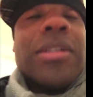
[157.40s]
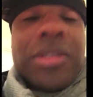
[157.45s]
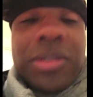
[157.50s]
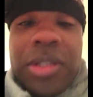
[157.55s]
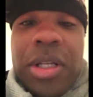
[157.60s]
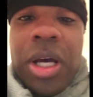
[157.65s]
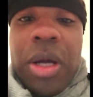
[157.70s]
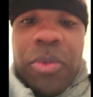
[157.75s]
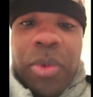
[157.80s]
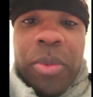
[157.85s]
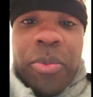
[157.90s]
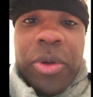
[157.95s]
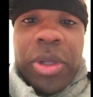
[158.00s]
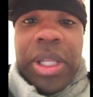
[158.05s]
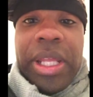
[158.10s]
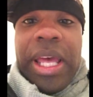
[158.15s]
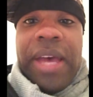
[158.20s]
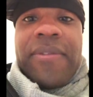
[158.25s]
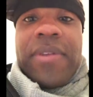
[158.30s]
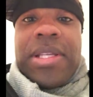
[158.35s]
No, I'm, I'm
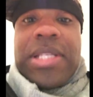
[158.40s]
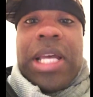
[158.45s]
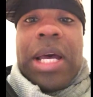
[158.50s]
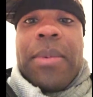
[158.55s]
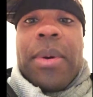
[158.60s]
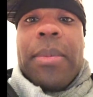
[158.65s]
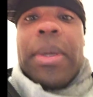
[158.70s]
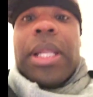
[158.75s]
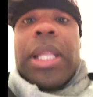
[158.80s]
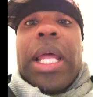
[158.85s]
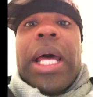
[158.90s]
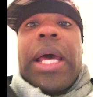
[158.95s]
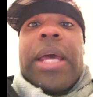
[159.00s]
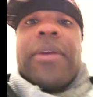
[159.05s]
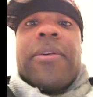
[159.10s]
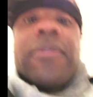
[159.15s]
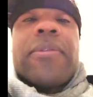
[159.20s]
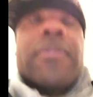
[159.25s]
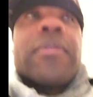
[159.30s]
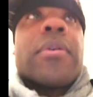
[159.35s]
really having the time of my
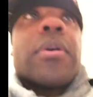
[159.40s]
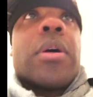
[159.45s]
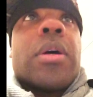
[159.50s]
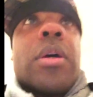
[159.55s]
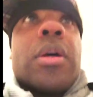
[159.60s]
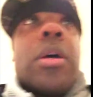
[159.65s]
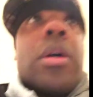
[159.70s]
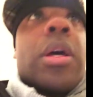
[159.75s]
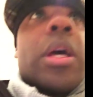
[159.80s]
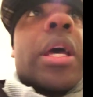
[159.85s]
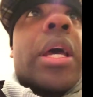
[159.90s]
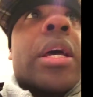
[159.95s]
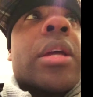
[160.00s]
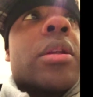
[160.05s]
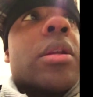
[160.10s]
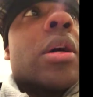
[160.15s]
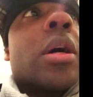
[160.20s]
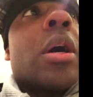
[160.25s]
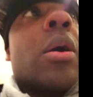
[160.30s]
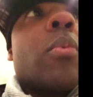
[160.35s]
life.
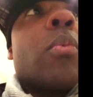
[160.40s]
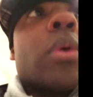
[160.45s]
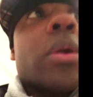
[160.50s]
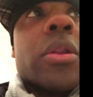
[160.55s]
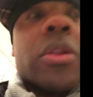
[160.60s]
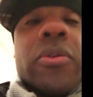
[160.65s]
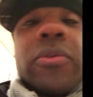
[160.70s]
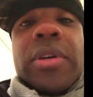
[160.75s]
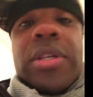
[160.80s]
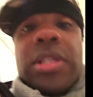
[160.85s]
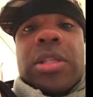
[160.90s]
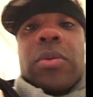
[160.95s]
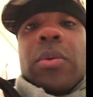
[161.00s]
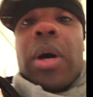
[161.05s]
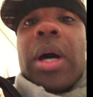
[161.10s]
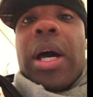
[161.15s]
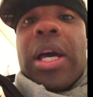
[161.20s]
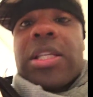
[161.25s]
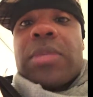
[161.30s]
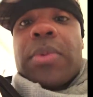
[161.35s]
And um, one of the reasons
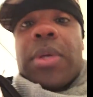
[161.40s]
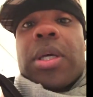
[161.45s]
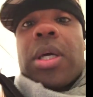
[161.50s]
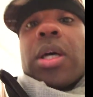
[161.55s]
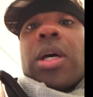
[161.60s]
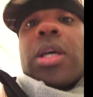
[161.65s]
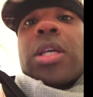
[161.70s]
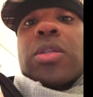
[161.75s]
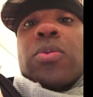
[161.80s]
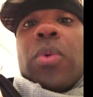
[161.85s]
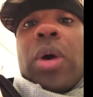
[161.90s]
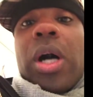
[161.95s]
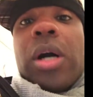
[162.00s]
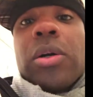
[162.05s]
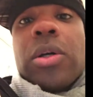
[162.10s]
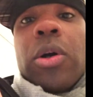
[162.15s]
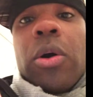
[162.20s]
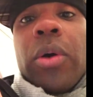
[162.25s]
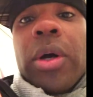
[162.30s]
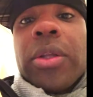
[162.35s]
why is because
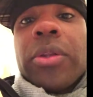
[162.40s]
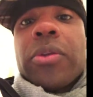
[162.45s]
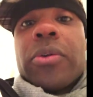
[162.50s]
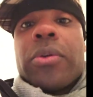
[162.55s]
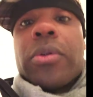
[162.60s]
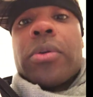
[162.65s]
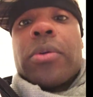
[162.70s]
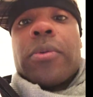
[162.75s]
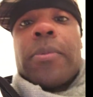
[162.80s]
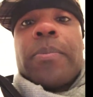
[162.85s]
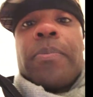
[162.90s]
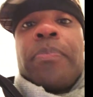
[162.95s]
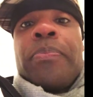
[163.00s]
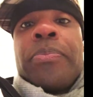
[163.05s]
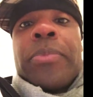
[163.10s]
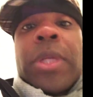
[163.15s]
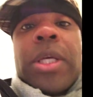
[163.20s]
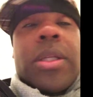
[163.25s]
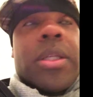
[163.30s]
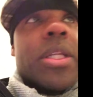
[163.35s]
while going through
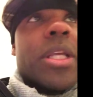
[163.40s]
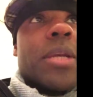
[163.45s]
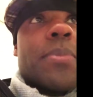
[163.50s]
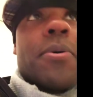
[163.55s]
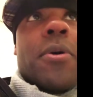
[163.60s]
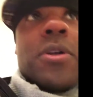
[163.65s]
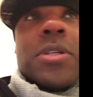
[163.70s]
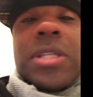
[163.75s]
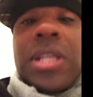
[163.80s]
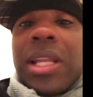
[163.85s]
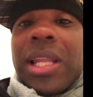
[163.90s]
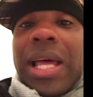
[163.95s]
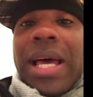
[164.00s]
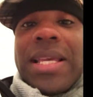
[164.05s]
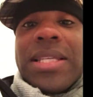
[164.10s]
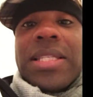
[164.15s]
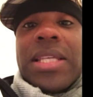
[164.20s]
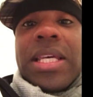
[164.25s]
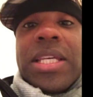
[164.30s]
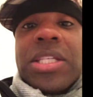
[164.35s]

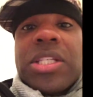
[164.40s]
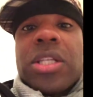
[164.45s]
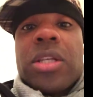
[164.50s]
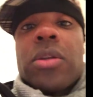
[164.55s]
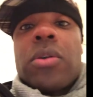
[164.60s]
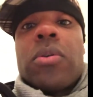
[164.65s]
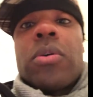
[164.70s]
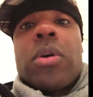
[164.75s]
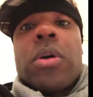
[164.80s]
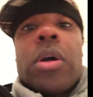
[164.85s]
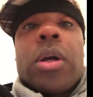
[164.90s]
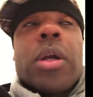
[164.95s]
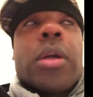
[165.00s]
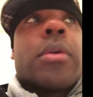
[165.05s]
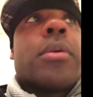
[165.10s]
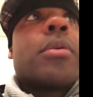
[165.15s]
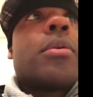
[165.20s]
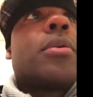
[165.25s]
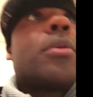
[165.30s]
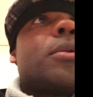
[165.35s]
depersonalization
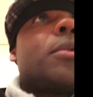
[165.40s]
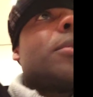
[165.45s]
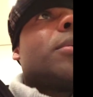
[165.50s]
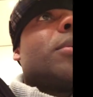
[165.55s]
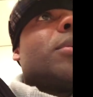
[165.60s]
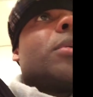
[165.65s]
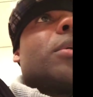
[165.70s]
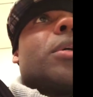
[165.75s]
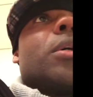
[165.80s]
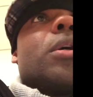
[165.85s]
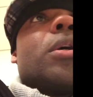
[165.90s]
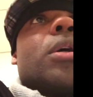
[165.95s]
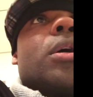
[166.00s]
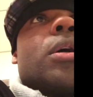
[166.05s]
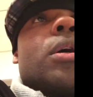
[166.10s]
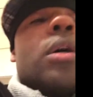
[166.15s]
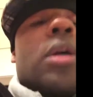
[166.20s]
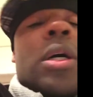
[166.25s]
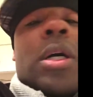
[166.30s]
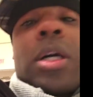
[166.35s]
or
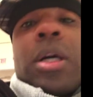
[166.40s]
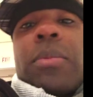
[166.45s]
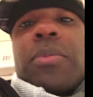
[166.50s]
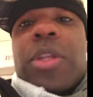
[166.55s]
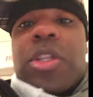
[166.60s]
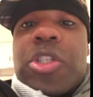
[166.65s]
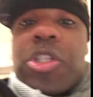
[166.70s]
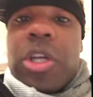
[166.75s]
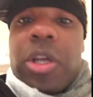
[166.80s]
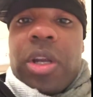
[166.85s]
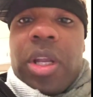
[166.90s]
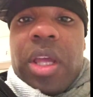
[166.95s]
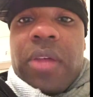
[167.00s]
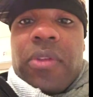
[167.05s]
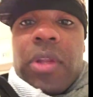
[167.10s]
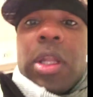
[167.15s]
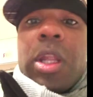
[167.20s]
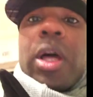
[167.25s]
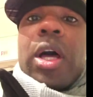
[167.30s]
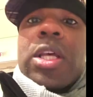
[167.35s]
um, the journey
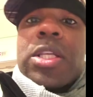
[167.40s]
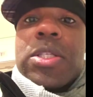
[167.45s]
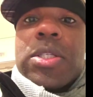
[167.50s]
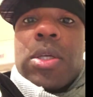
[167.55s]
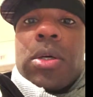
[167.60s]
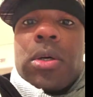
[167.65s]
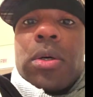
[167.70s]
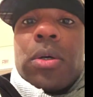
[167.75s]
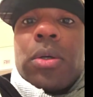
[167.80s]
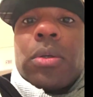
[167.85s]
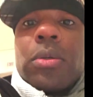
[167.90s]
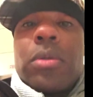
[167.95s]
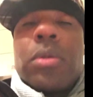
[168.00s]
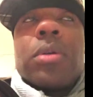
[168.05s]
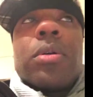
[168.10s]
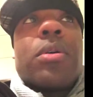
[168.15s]
of the lost soul,